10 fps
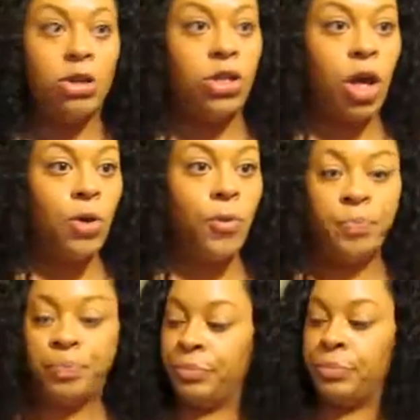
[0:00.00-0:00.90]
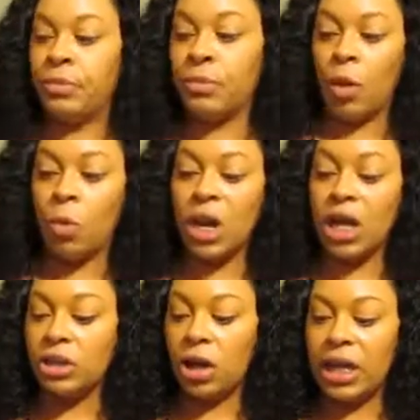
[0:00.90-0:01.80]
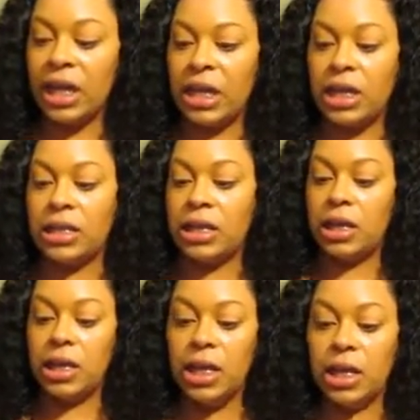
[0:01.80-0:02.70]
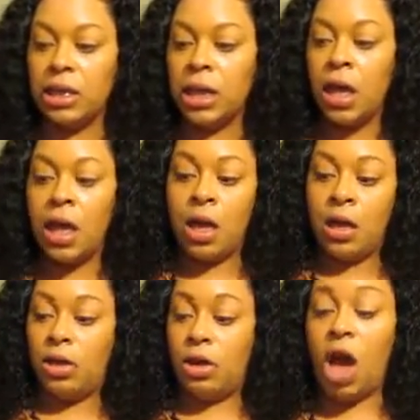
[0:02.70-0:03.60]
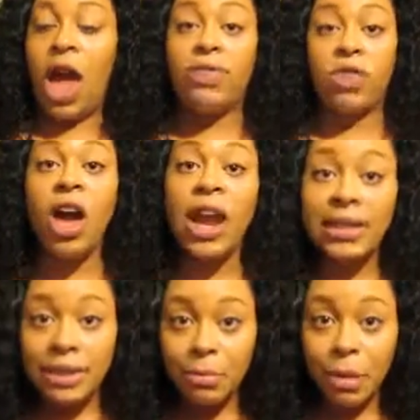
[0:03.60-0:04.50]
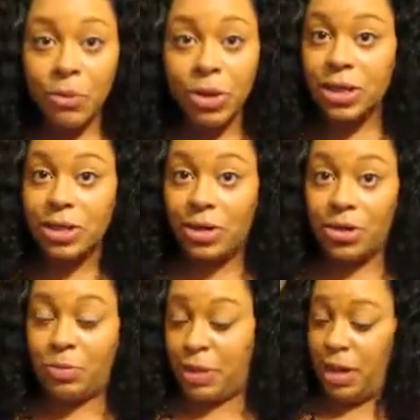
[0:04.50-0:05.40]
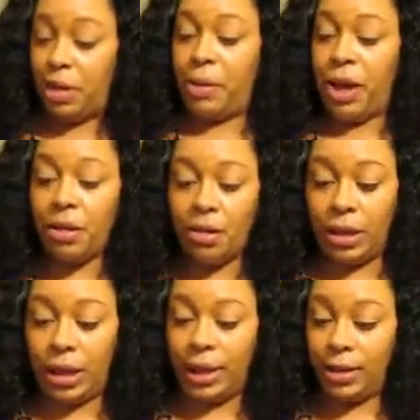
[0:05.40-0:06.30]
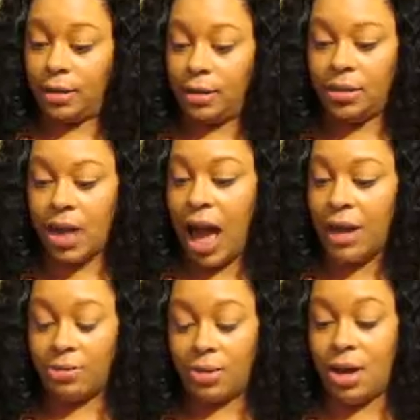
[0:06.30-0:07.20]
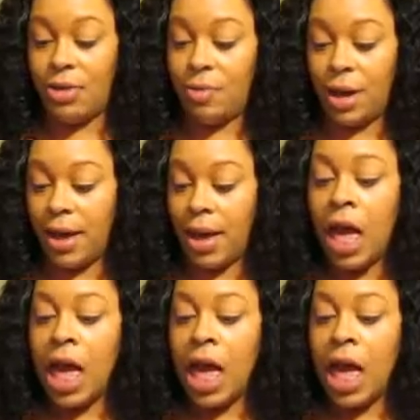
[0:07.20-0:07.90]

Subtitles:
So when I started getting into this, you know, I thought I did my research, but apparently, I don't know, but